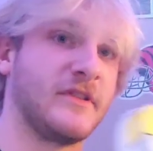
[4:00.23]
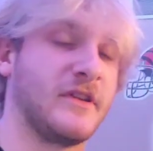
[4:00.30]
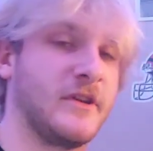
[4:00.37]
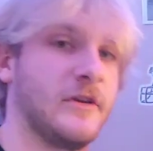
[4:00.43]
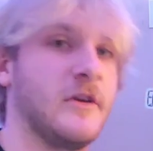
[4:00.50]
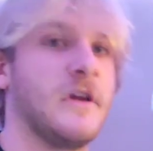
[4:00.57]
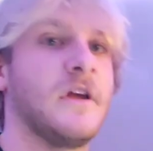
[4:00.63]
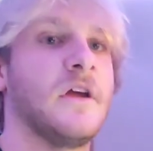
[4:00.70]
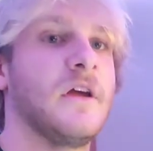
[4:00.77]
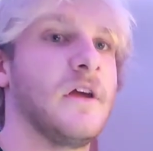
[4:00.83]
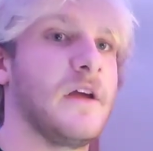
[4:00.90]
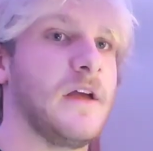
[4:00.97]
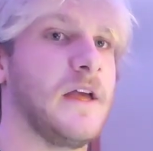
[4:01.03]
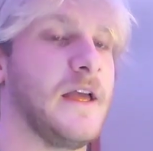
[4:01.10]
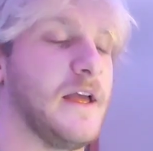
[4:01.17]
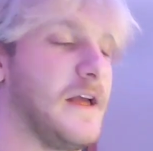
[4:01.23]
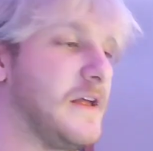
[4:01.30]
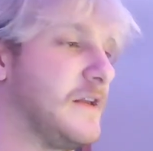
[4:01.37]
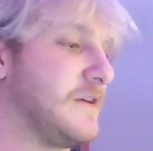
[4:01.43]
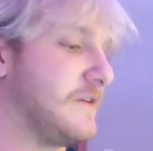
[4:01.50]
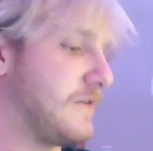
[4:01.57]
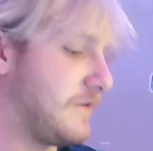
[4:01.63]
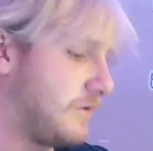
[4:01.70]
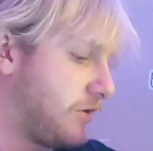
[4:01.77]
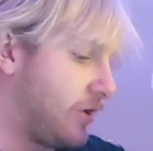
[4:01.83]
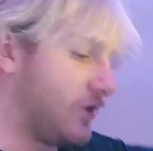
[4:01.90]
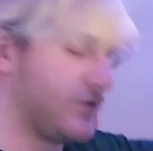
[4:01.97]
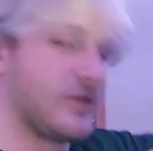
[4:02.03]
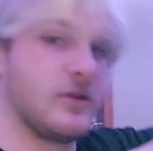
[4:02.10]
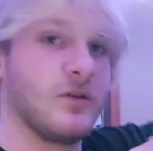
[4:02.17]
in here, and
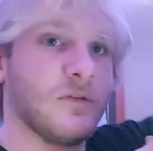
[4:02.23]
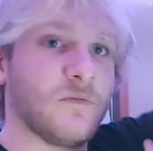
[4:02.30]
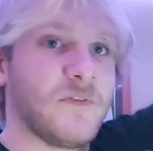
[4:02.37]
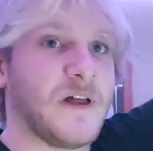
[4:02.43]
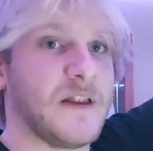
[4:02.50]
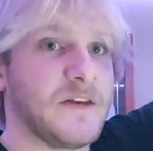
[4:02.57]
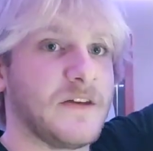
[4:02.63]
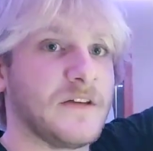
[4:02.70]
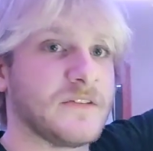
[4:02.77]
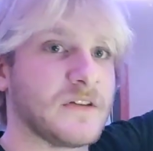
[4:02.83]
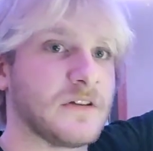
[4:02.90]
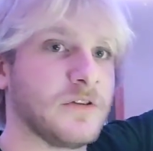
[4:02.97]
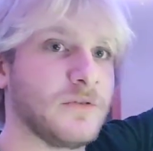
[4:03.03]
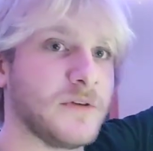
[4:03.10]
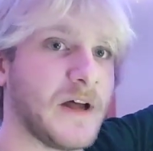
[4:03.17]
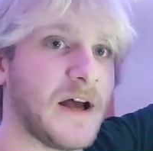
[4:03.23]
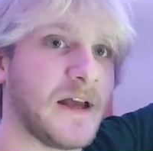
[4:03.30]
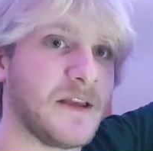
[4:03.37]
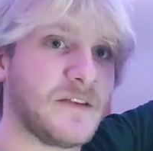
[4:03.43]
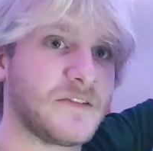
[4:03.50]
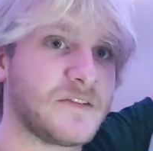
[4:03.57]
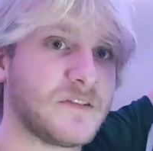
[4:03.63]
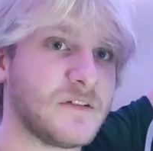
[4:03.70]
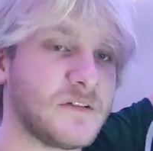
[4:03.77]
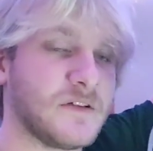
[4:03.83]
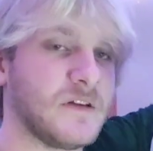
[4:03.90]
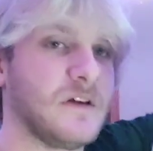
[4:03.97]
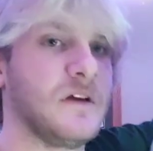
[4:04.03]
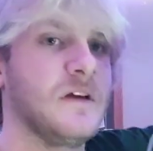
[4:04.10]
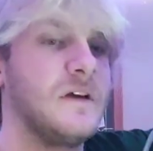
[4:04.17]
also that does include ice.
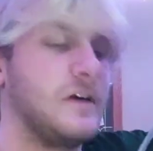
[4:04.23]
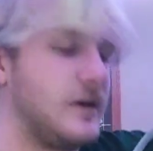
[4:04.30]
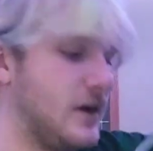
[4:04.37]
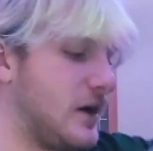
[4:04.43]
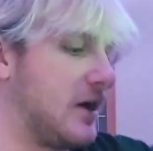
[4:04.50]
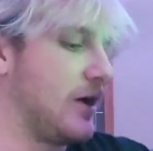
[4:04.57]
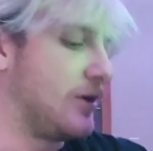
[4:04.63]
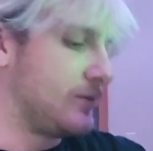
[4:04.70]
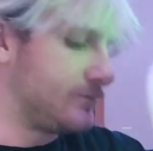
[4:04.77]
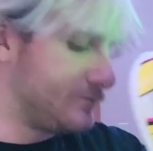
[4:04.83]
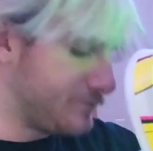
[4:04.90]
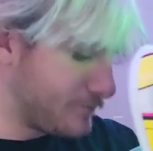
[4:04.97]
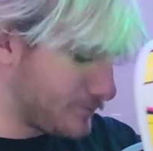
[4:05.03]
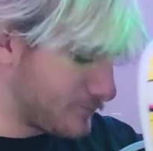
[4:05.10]
I